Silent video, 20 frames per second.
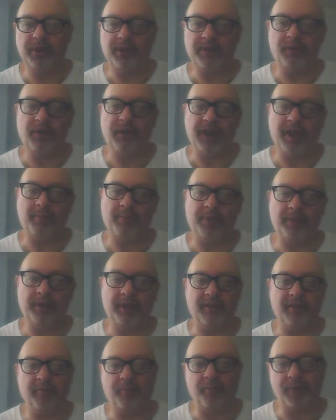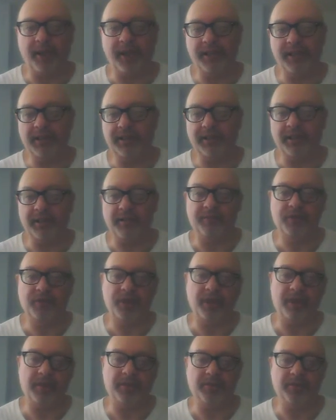you have Cameron, you have Bradley, you have
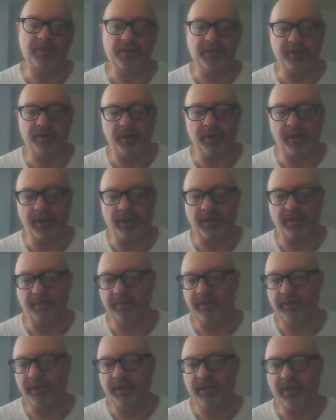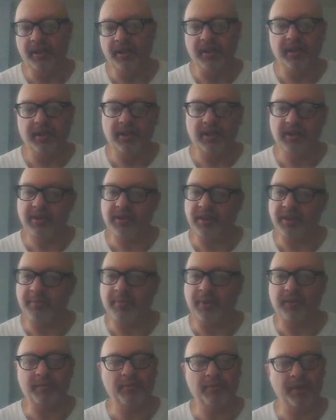Jones, you have some
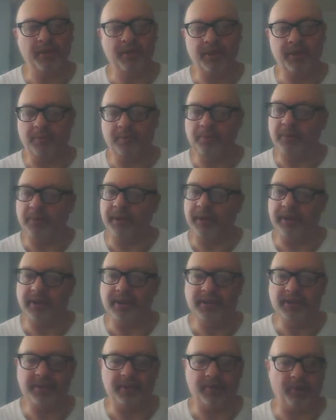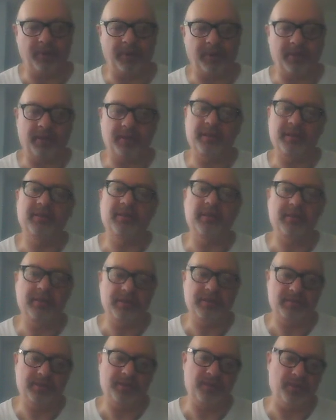other midget playing somewhere.
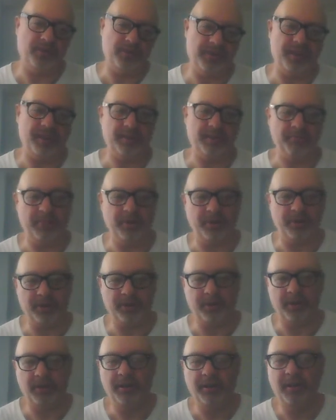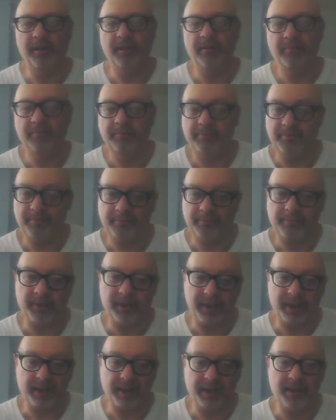Jones not a midget,
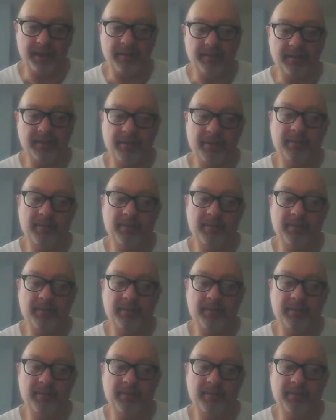but I kid.